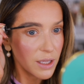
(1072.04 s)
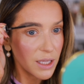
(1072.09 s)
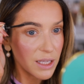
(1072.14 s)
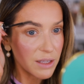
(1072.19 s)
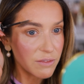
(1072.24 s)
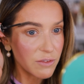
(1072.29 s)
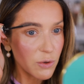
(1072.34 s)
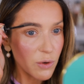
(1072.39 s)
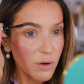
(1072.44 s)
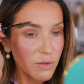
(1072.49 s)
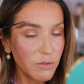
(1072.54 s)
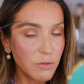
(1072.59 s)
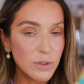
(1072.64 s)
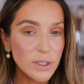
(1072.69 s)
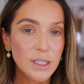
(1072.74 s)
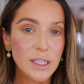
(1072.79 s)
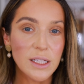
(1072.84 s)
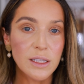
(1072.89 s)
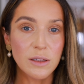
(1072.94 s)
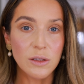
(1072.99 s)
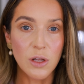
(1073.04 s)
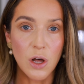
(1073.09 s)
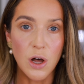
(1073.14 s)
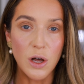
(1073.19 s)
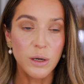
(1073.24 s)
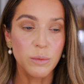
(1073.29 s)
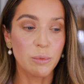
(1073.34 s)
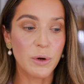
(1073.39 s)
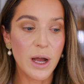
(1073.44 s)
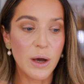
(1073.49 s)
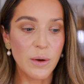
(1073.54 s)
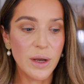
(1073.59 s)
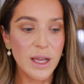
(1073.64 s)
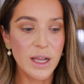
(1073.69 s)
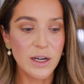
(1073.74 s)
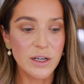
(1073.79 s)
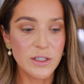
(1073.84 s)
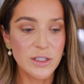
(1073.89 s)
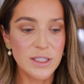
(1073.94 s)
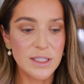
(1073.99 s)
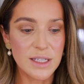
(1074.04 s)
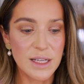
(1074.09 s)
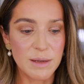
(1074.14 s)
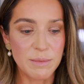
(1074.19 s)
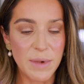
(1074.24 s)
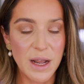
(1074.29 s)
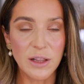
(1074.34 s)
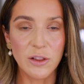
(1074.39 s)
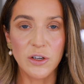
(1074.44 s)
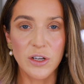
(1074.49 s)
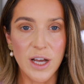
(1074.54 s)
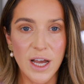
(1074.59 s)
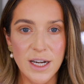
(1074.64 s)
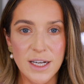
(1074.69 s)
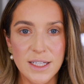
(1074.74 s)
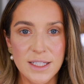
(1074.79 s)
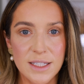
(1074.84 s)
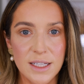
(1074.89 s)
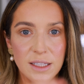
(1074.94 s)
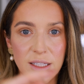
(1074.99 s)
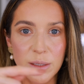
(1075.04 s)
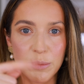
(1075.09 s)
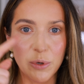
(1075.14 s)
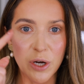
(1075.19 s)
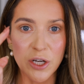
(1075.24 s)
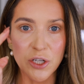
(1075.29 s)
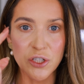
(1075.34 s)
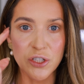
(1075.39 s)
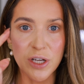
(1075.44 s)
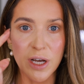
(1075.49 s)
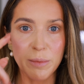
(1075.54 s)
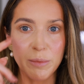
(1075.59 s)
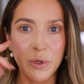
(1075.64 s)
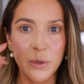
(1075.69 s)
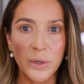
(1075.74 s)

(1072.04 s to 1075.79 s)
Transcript: If you have really long brow hairs, it might look kind of silly brushed up.